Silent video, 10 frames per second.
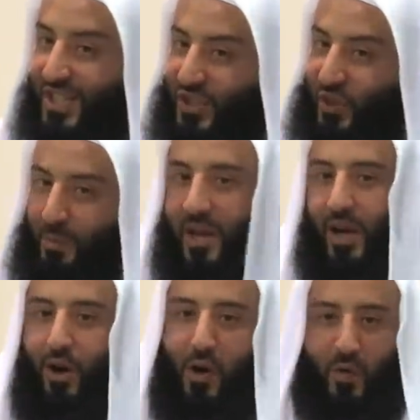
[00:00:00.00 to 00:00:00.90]
is to be
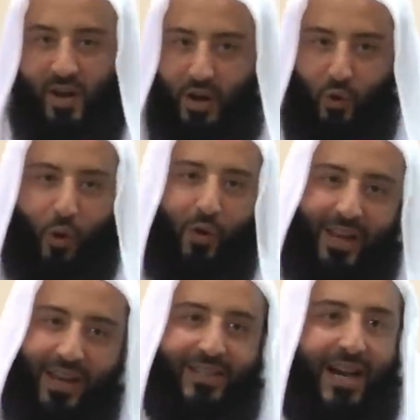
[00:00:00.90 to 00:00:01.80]
alone in a
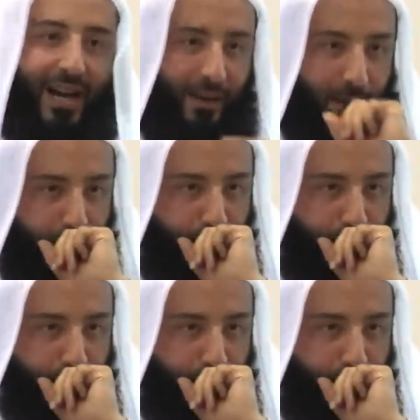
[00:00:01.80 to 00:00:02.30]
corner in a dark.